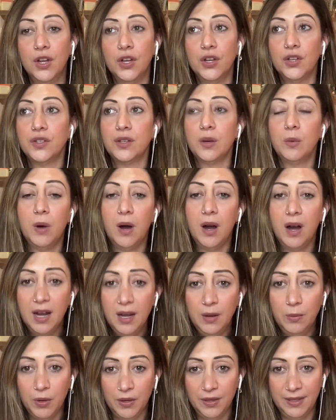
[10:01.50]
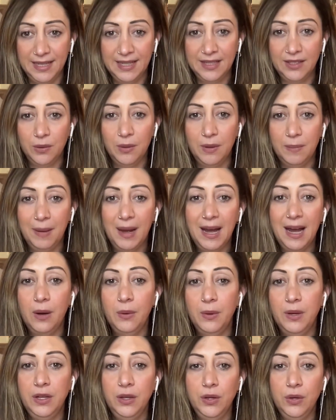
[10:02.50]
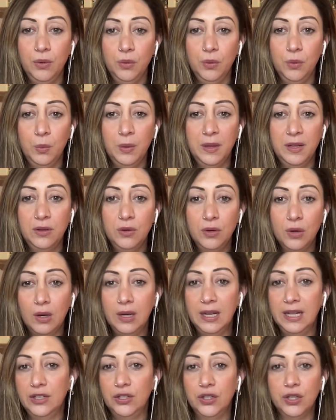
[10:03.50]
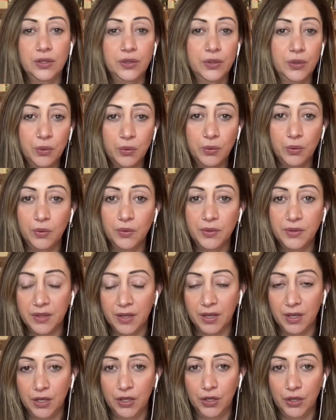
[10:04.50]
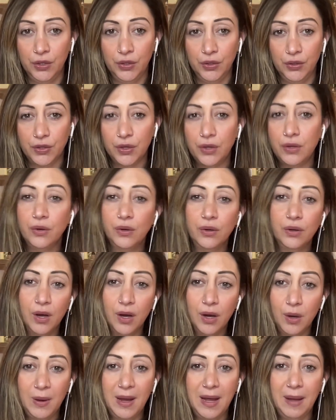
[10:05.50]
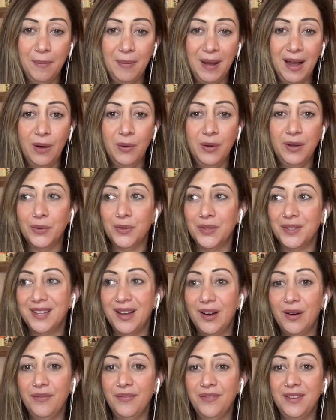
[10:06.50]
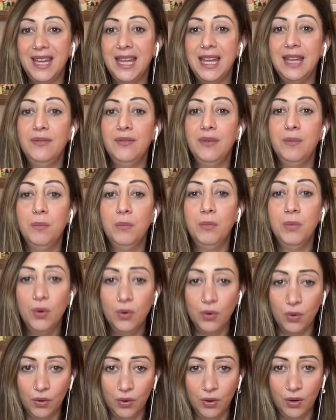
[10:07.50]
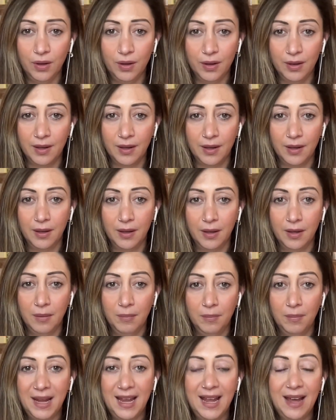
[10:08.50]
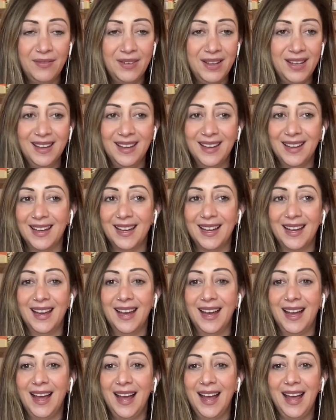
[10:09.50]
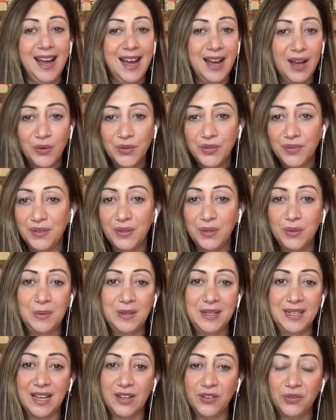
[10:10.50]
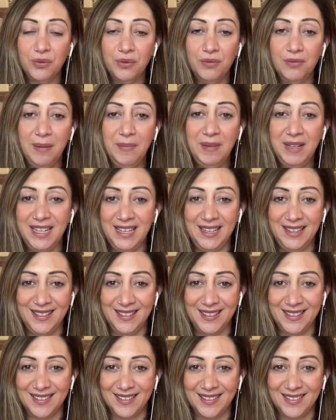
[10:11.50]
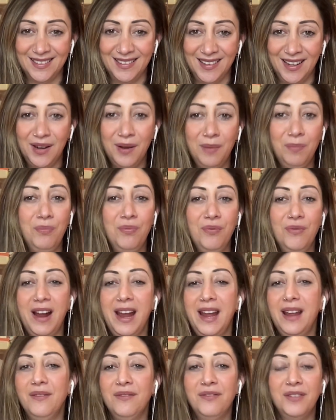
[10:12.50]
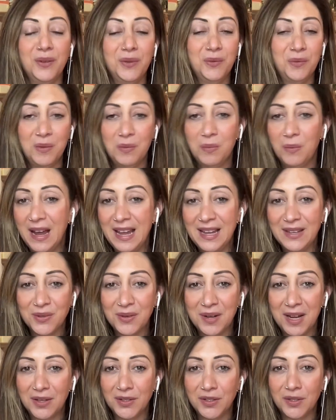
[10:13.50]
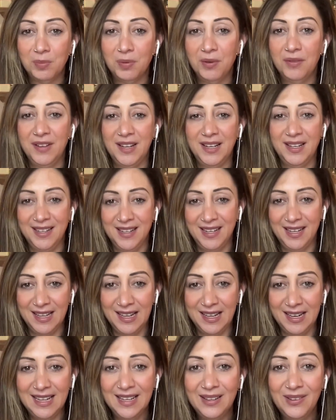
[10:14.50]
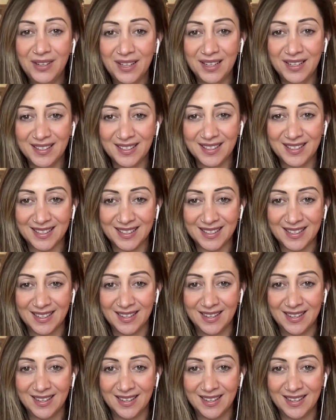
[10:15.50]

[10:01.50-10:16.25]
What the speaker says: So what I want is to empower you with knowledge and tools so you can go away and empower yourself even more by having a house filled with natural remedies and a brain filled with ways on how to prevent and heal illness,